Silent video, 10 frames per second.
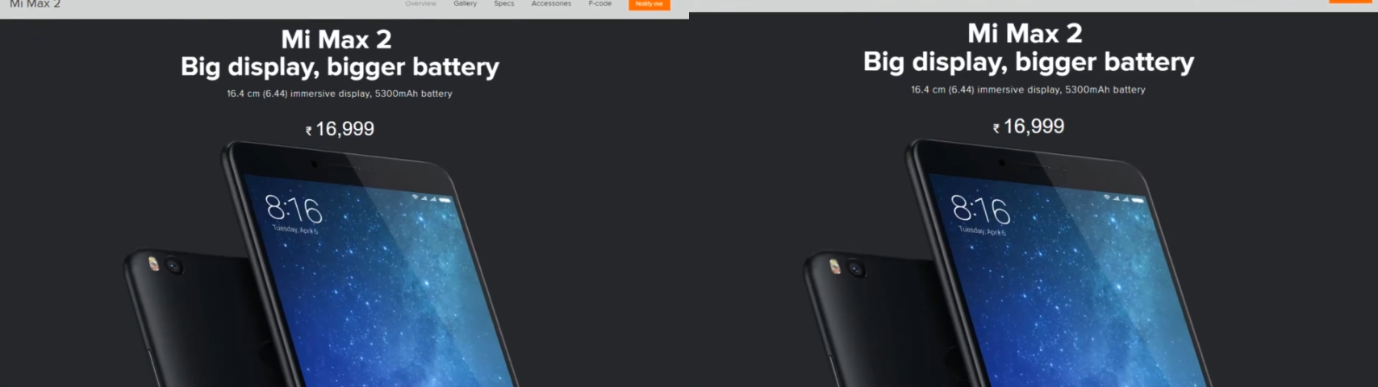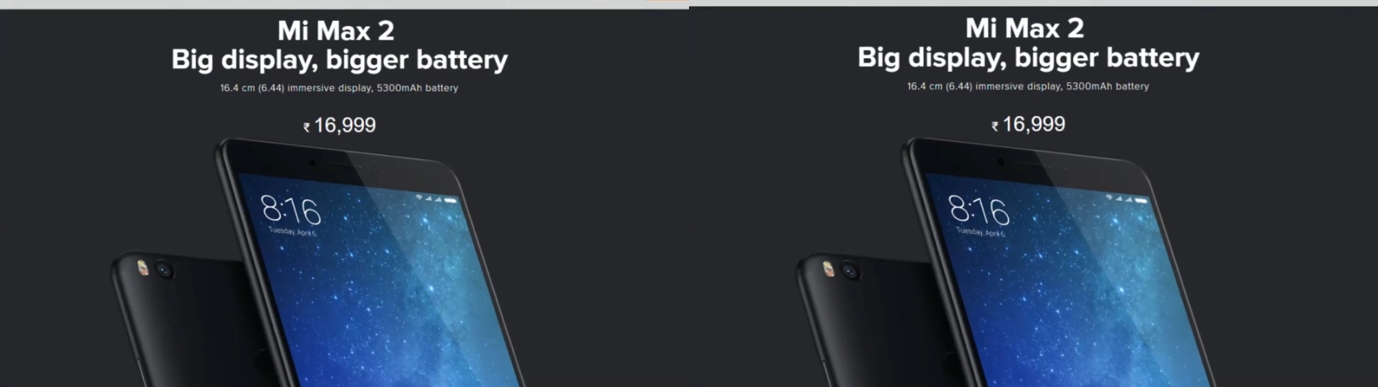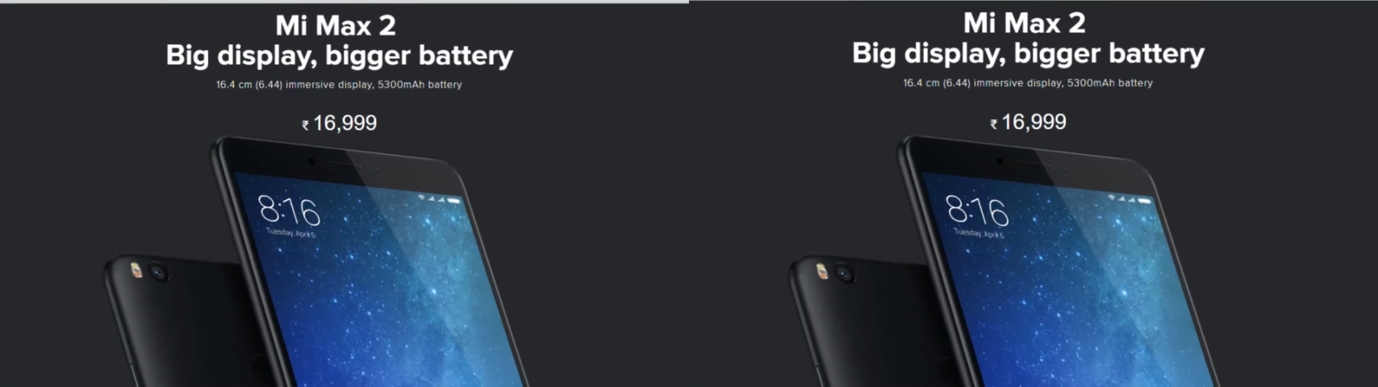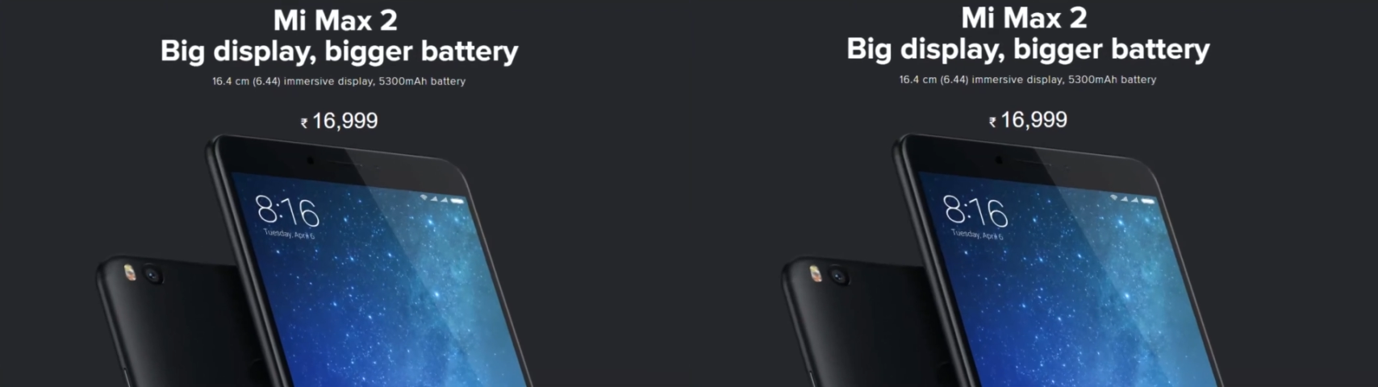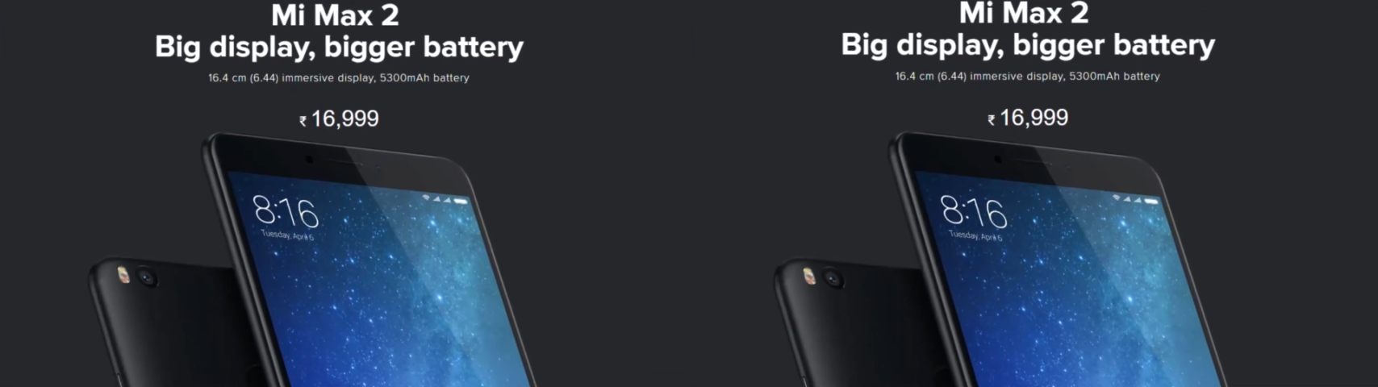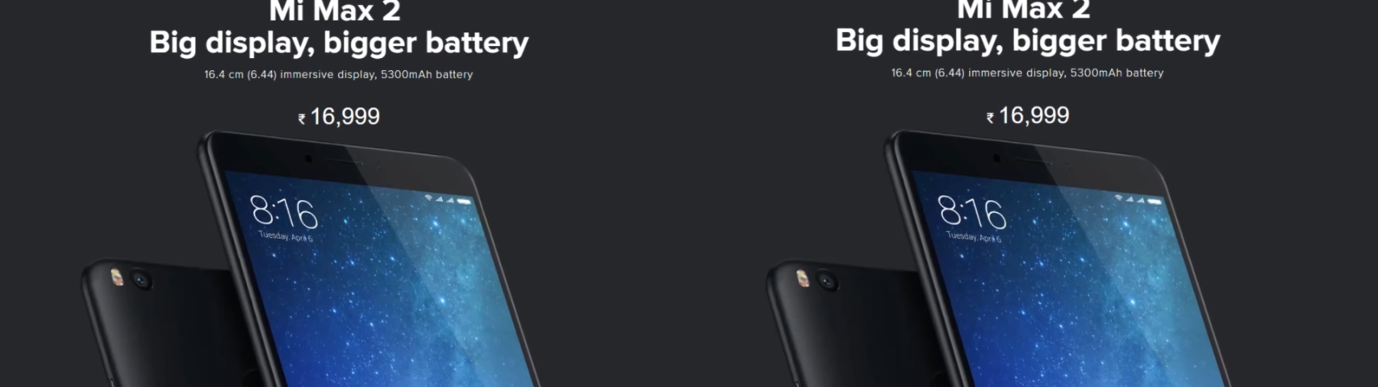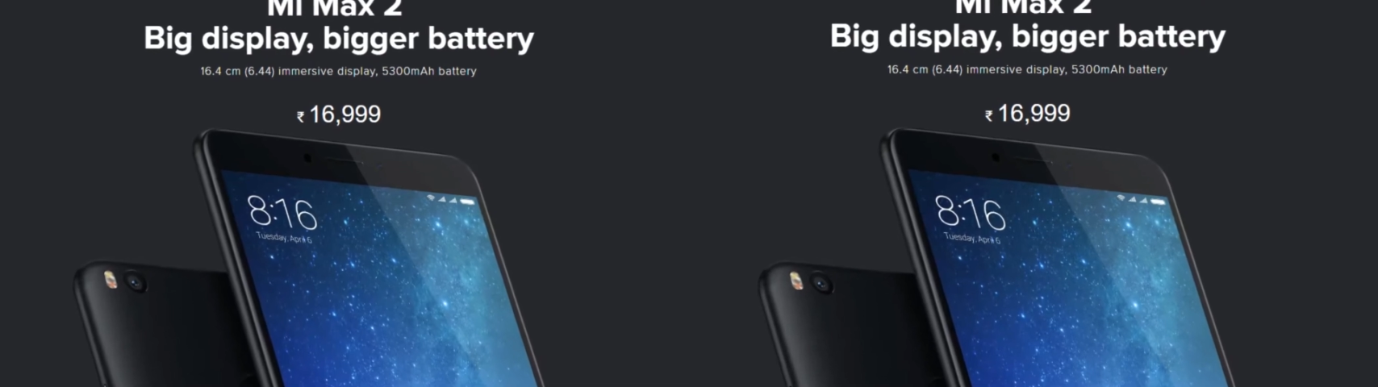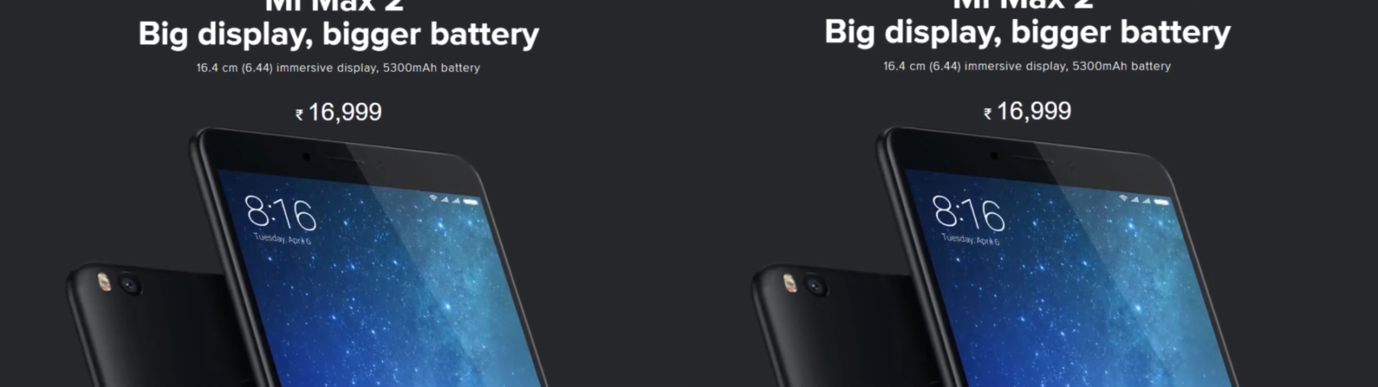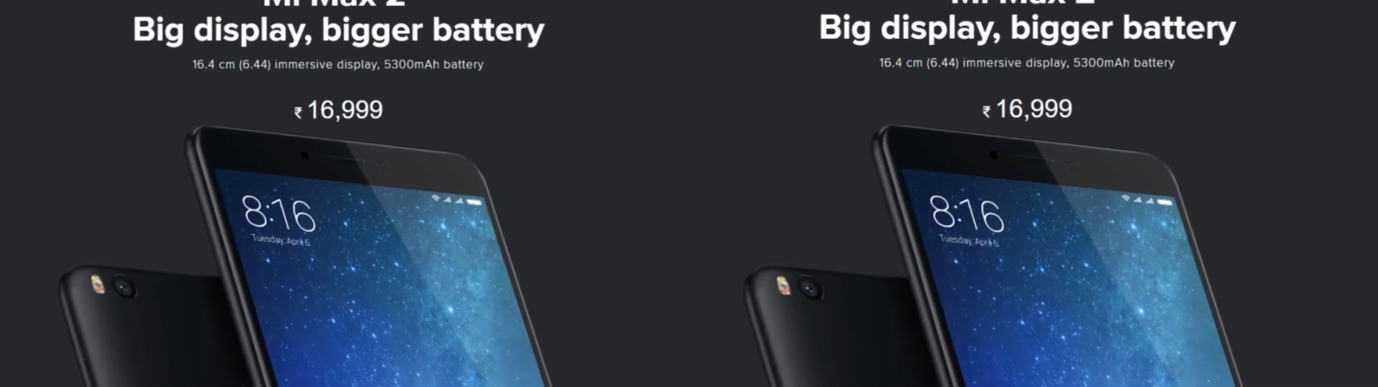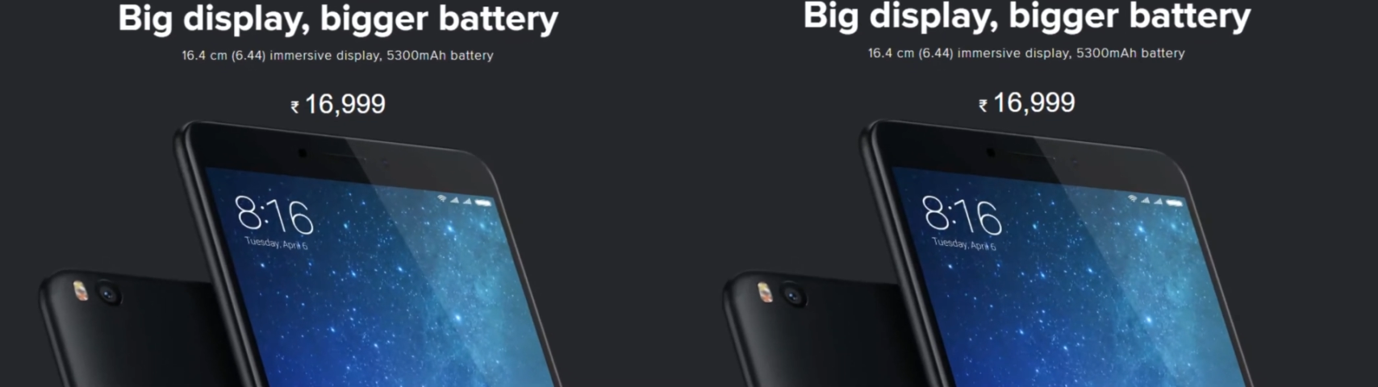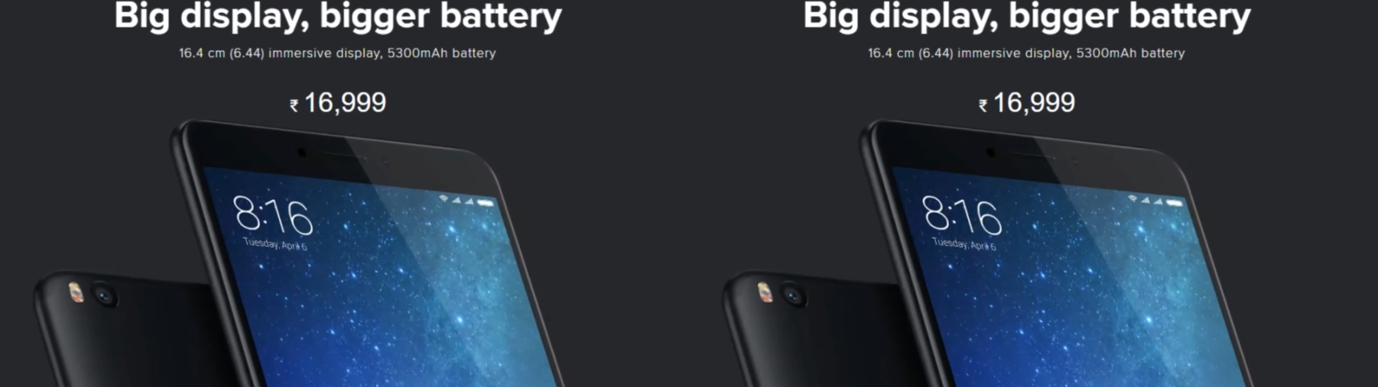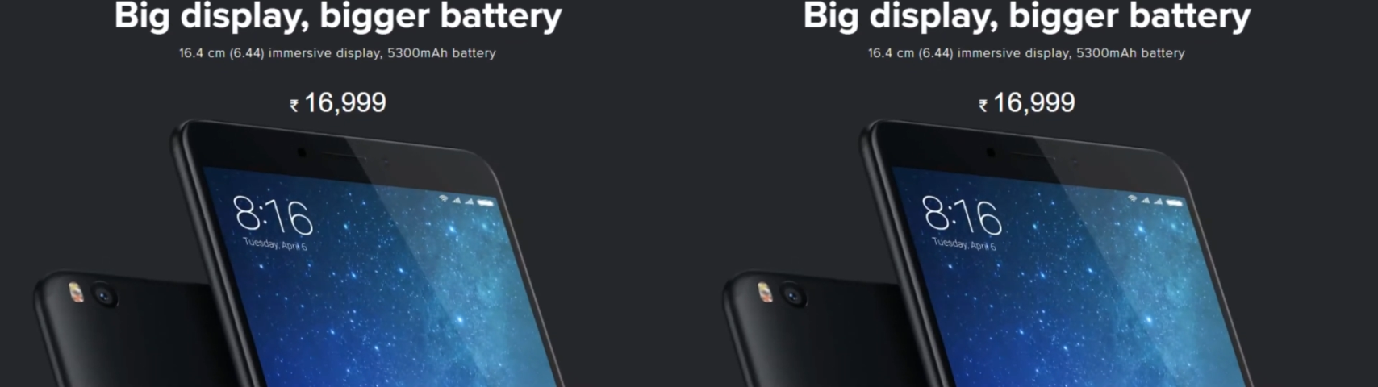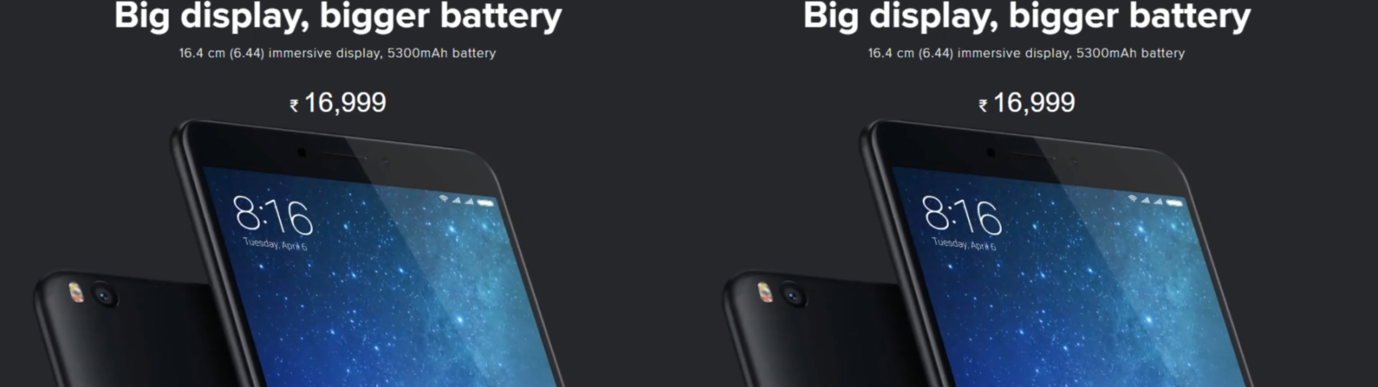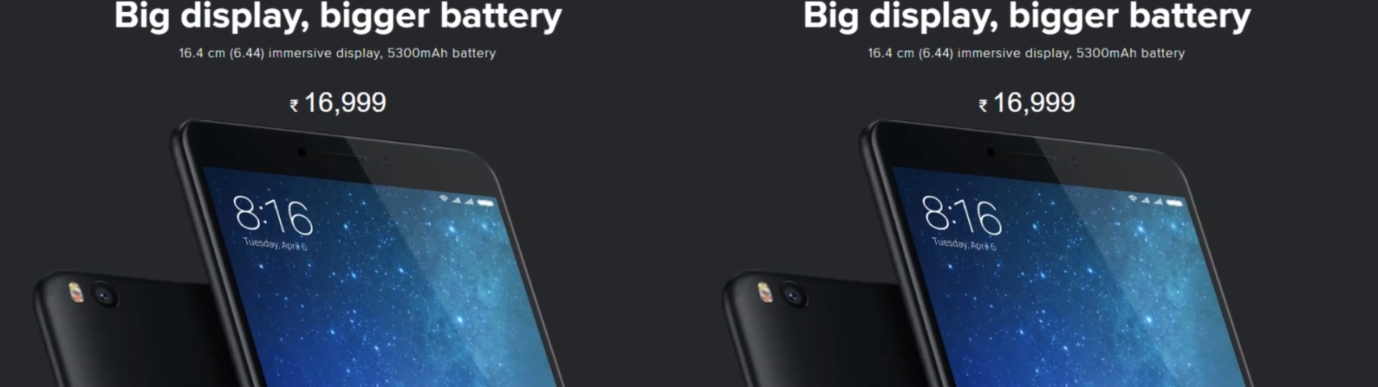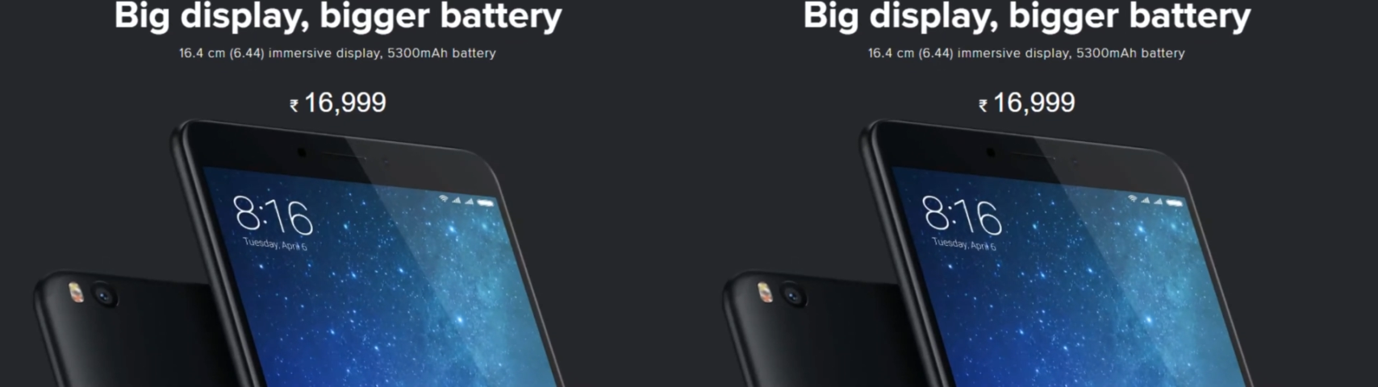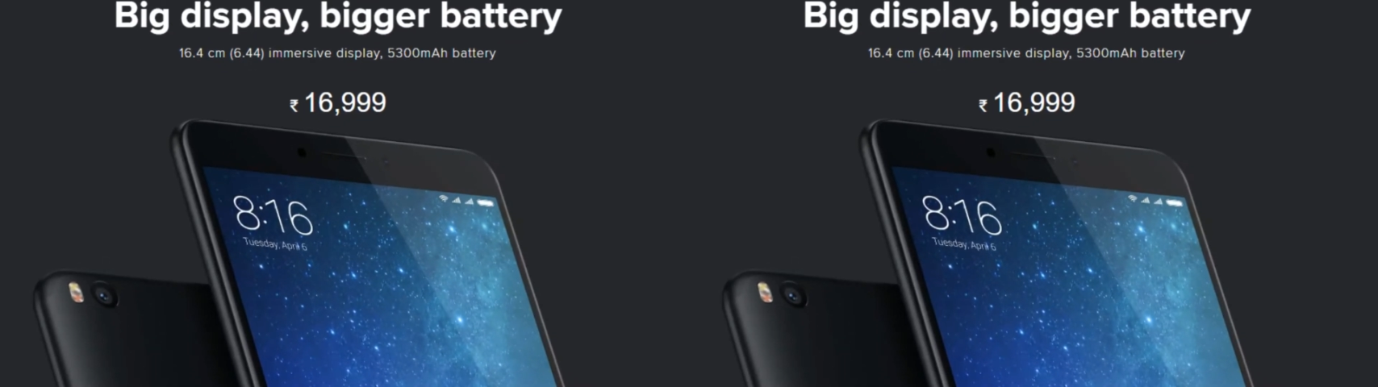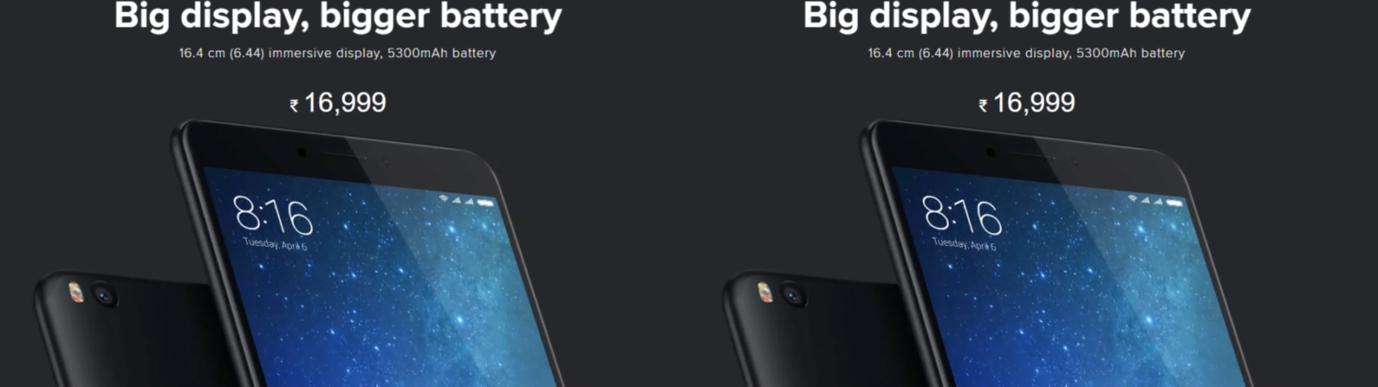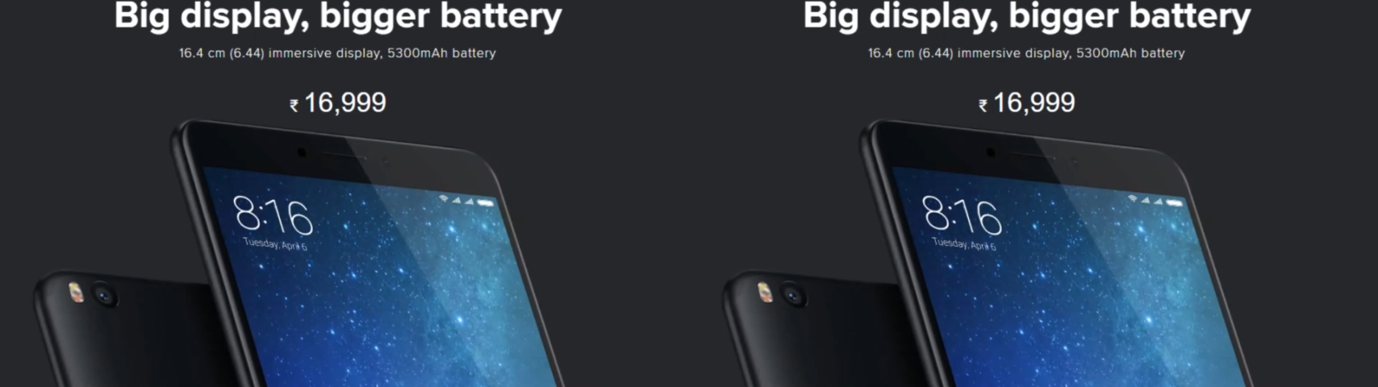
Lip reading: Nobody's mouth can be seen.